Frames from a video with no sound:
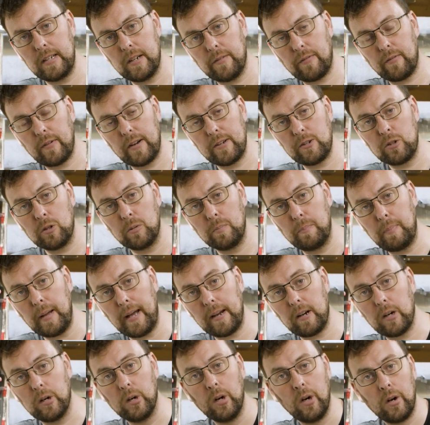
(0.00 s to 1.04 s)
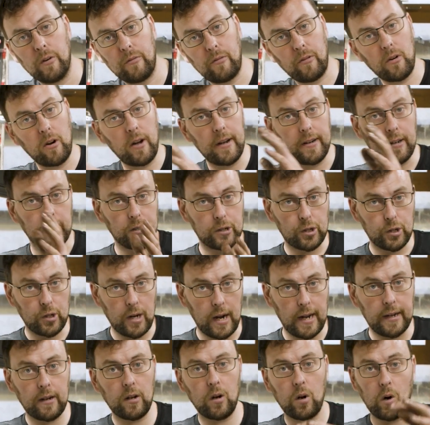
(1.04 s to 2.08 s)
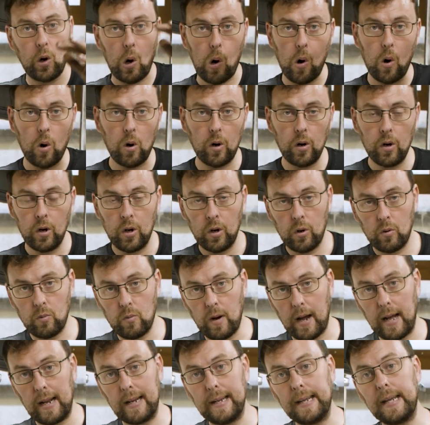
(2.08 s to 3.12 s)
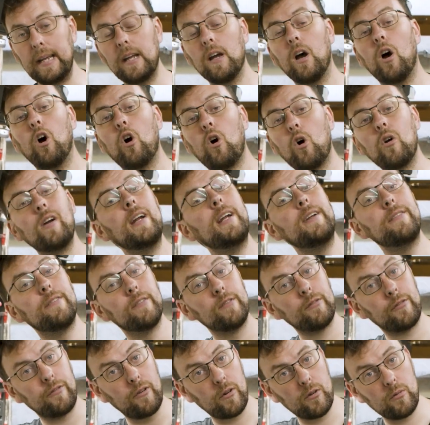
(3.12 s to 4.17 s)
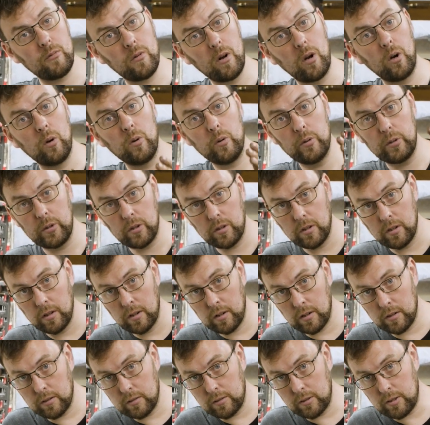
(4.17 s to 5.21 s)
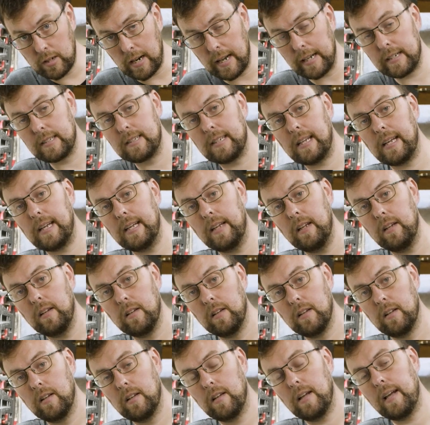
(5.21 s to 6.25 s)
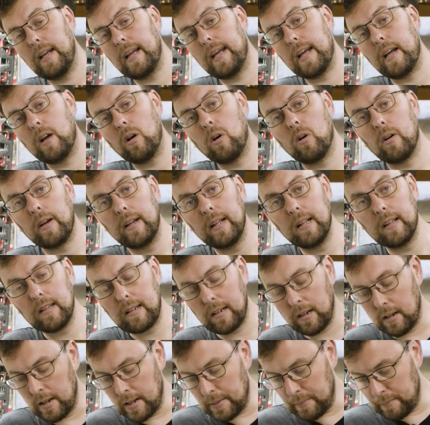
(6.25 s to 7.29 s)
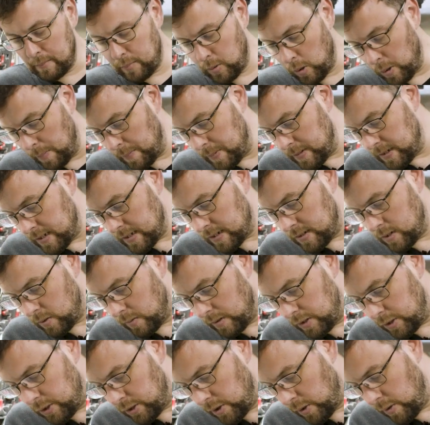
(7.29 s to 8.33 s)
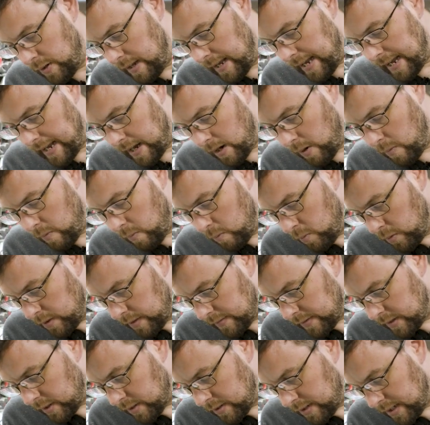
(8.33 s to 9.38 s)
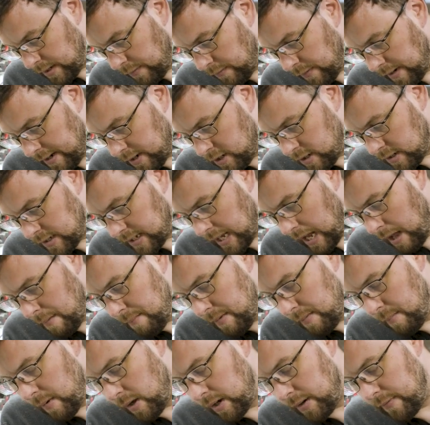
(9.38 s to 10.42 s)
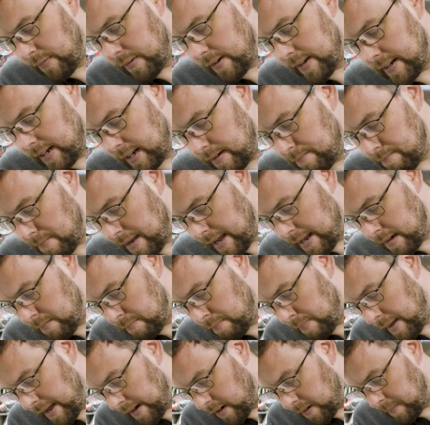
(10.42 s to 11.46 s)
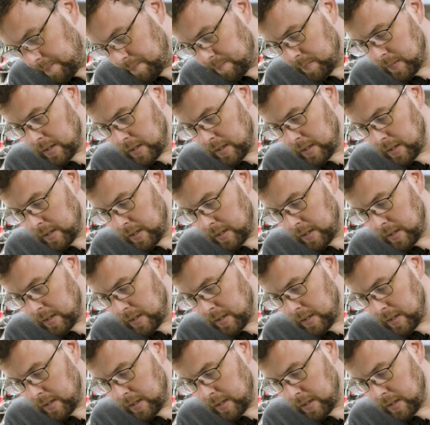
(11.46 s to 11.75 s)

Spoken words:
differential better for either track or rally, or even for road, track day, or hill climb purposes. So I'll show you how one of those differentials can be modified and made better.